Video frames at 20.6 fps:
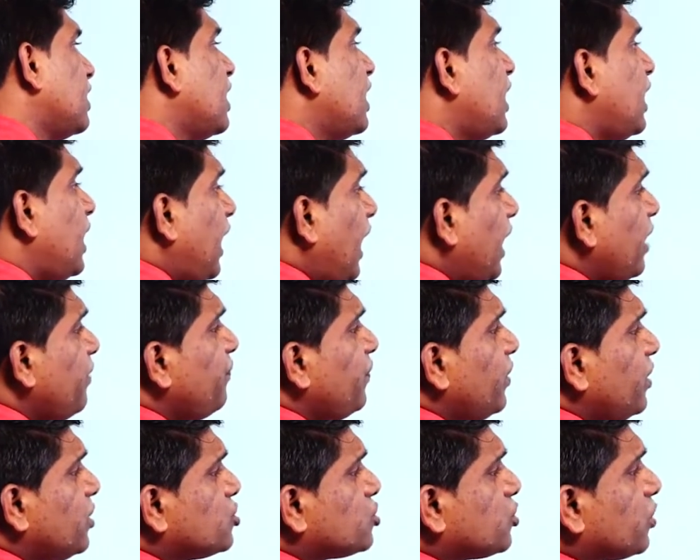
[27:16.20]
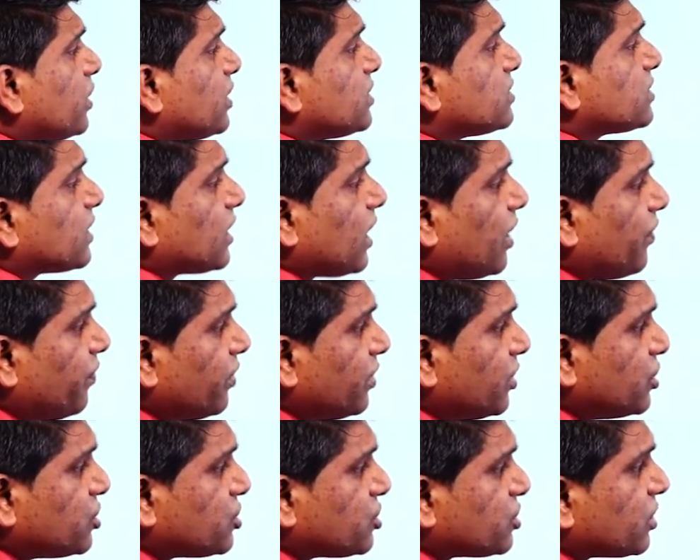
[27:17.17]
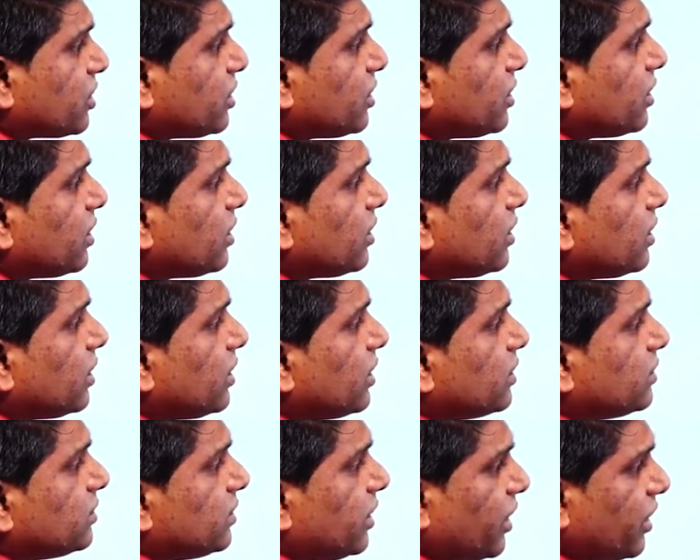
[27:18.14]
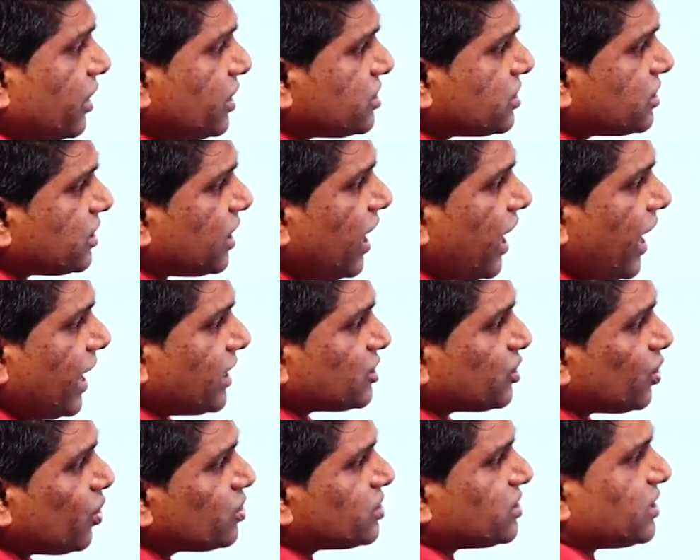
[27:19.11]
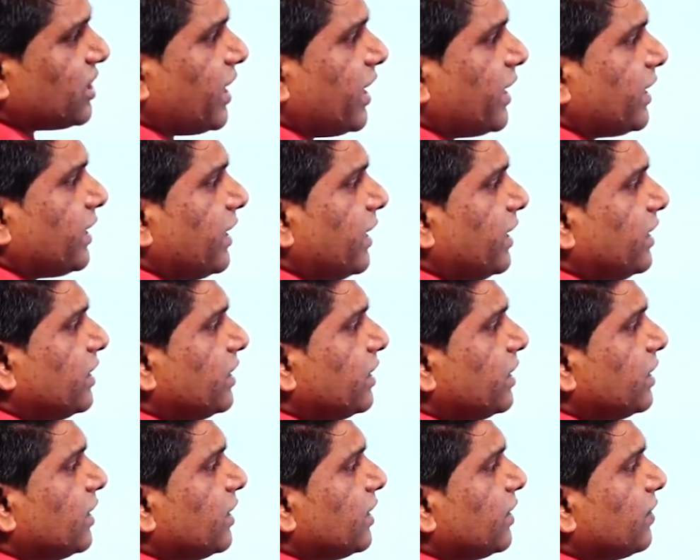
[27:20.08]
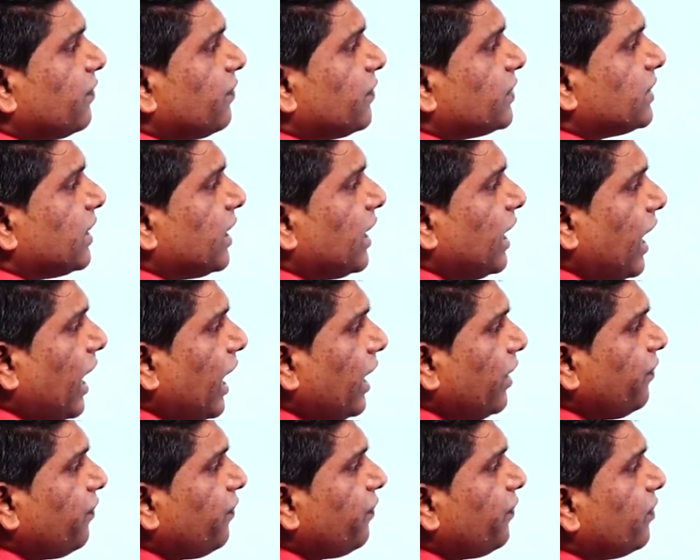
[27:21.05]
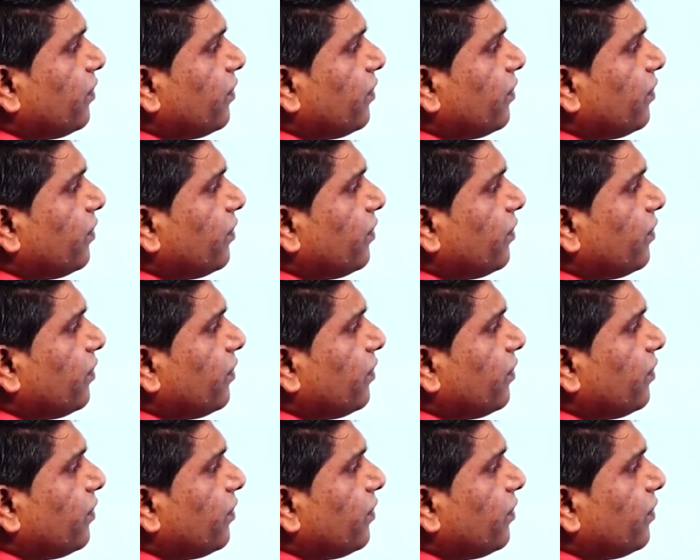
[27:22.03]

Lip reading: Life insurance covers the risk associated with the life